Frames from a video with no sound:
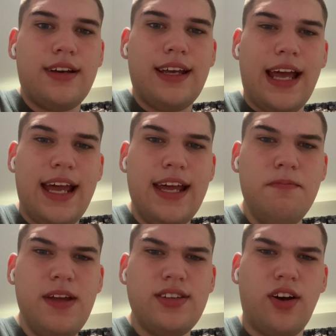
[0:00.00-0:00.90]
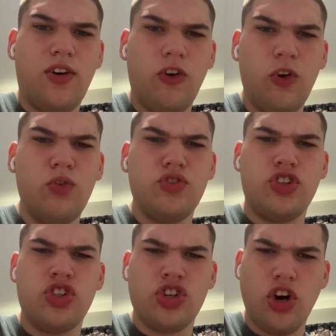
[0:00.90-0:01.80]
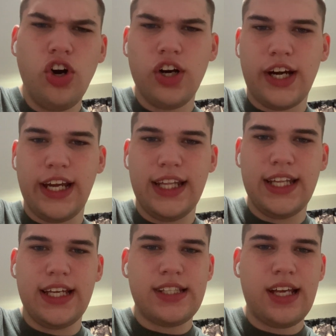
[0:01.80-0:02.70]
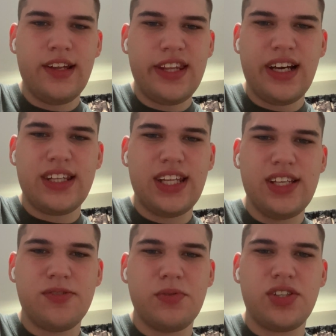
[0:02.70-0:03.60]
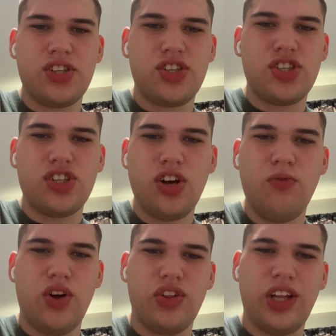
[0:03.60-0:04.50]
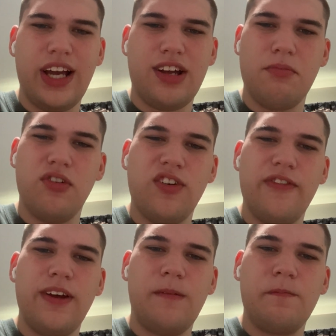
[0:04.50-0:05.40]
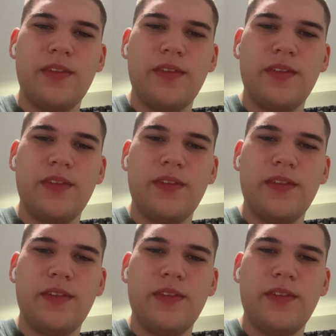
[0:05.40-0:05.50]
he be's a whole jerk in this. I thought this was just so unlikable of him.